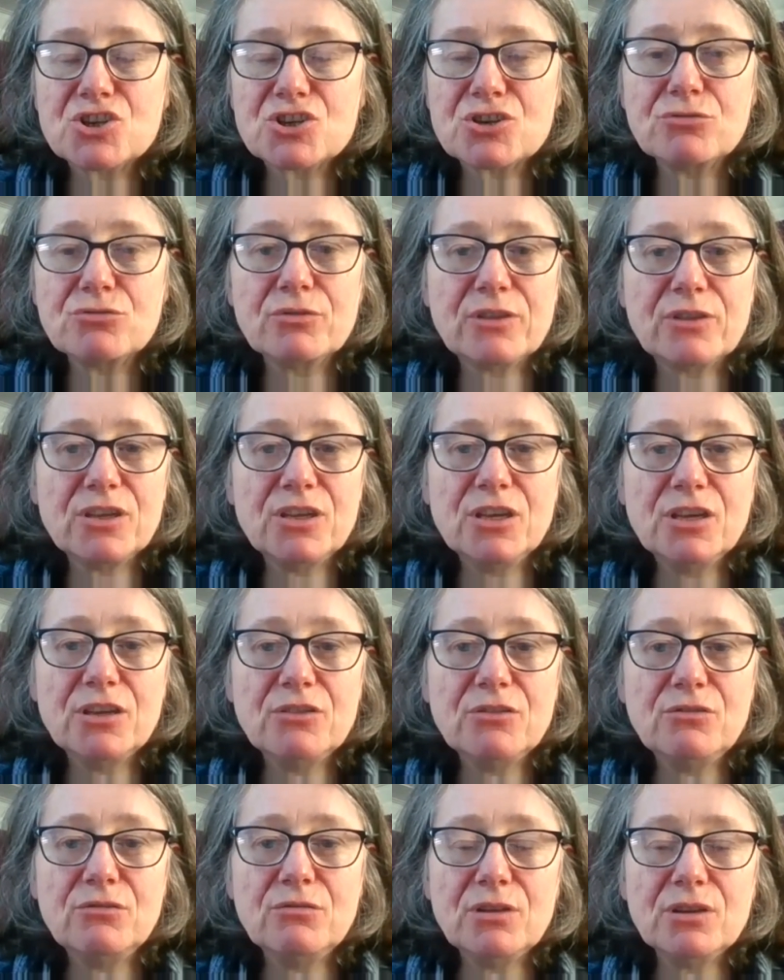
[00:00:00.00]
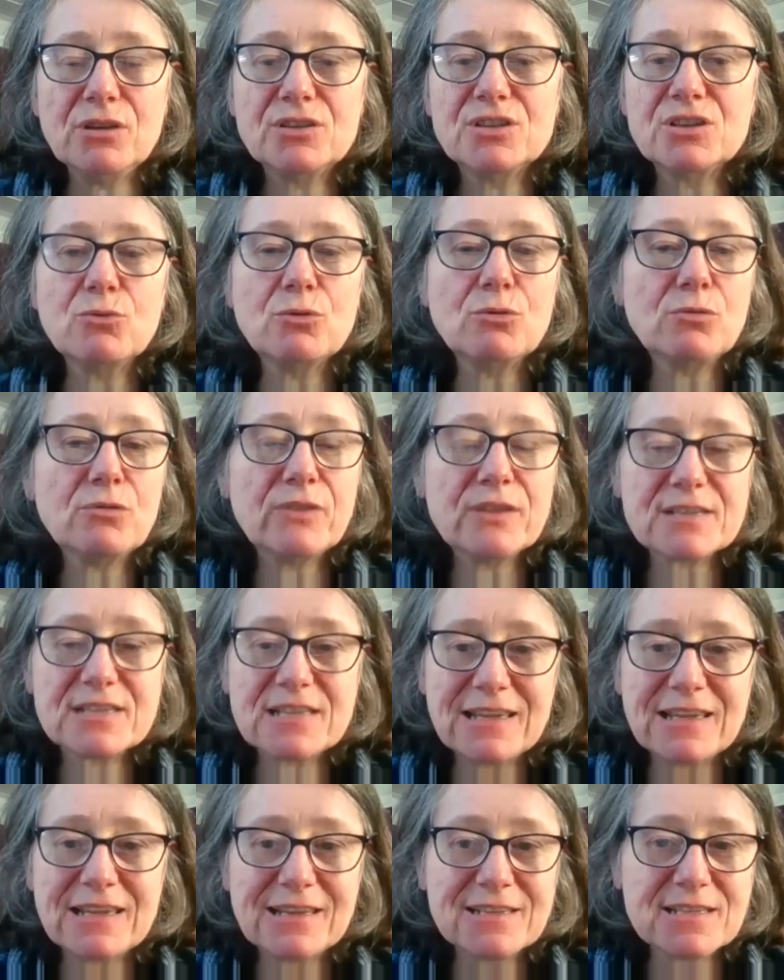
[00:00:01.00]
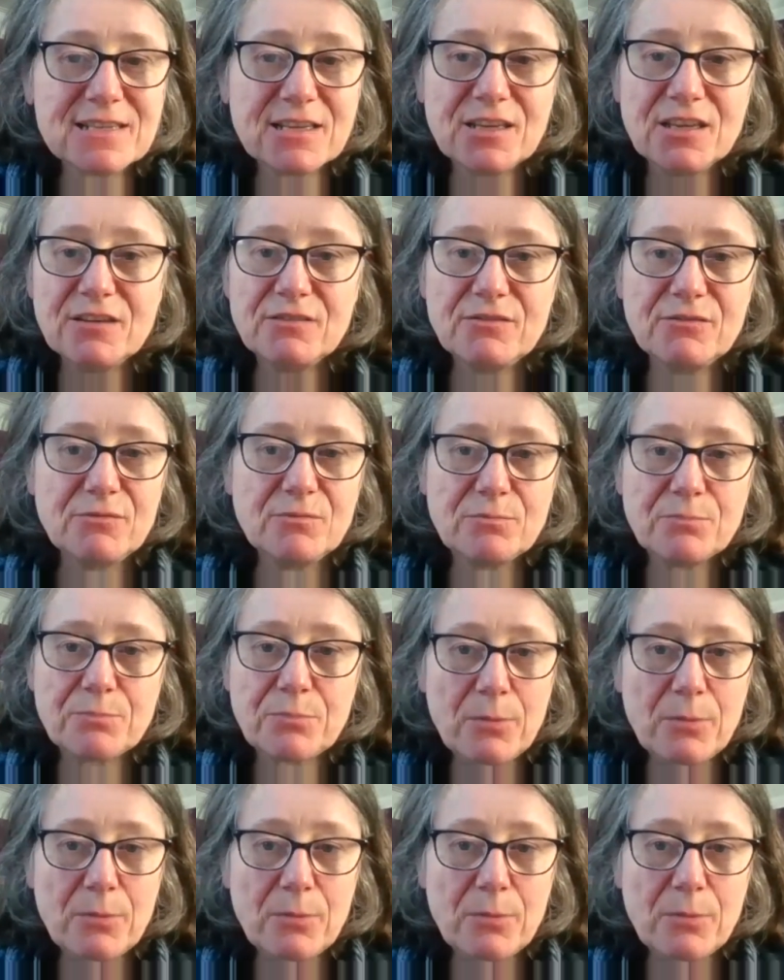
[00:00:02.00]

sure that you do all the things that you